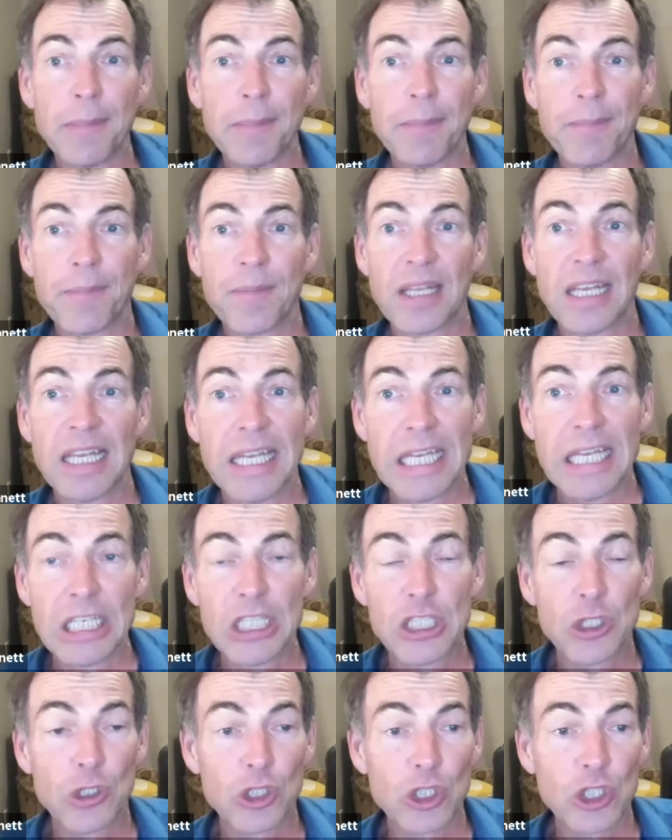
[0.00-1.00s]

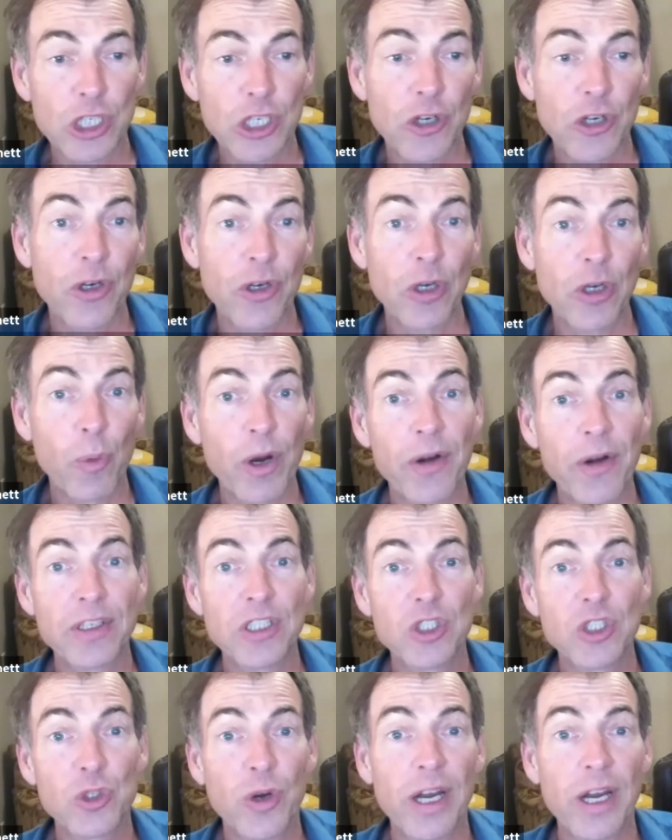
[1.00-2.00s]
initial security awareness
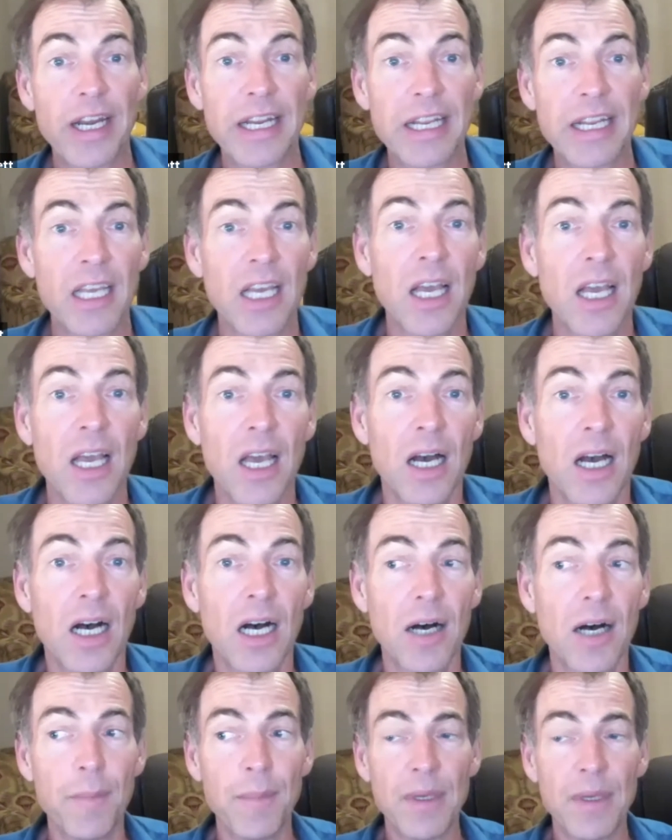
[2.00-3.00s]
training
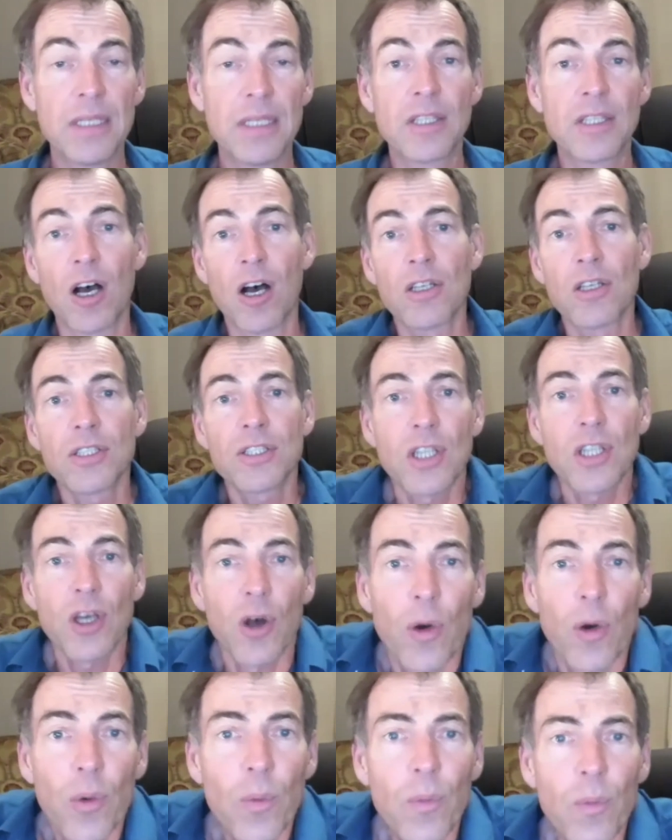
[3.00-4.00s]
is
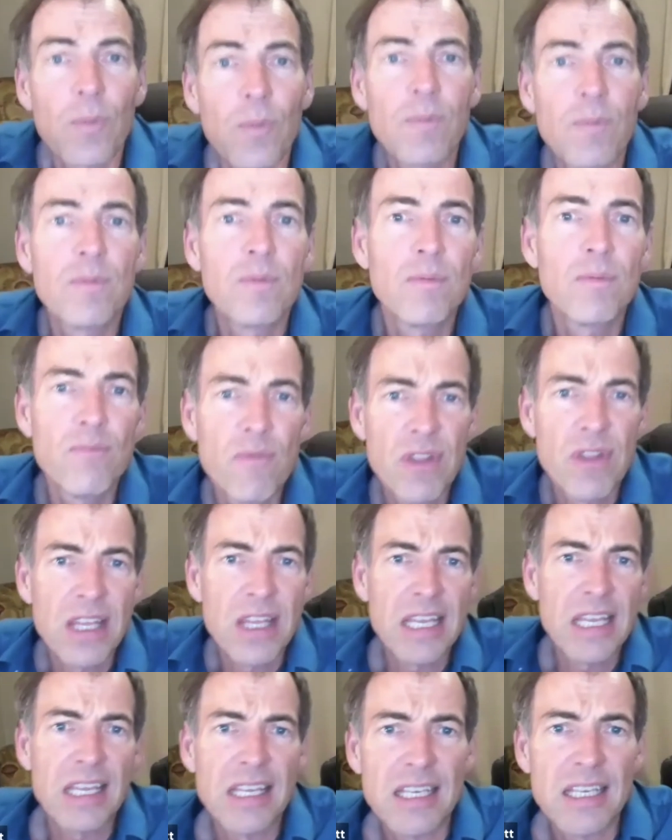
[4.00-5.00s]
also
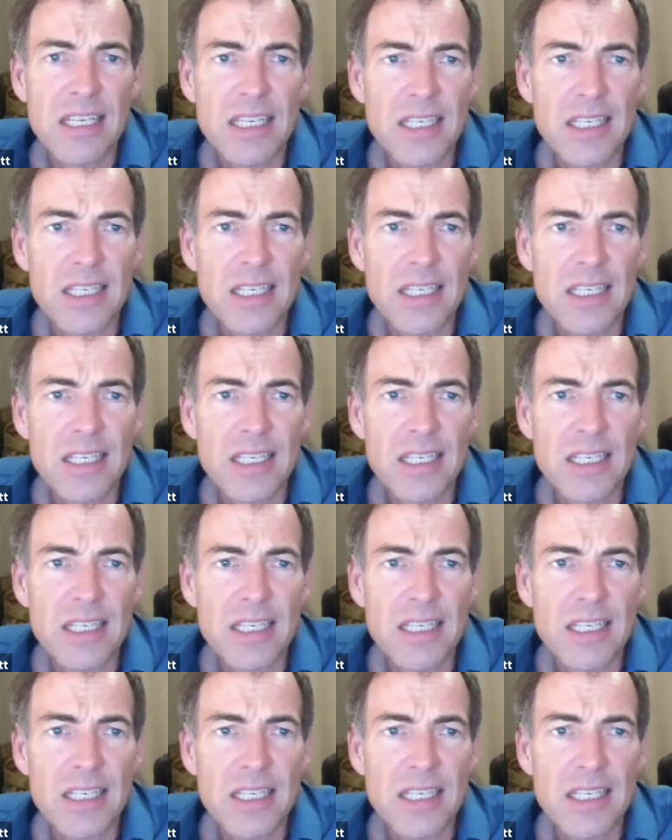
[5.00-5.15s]
the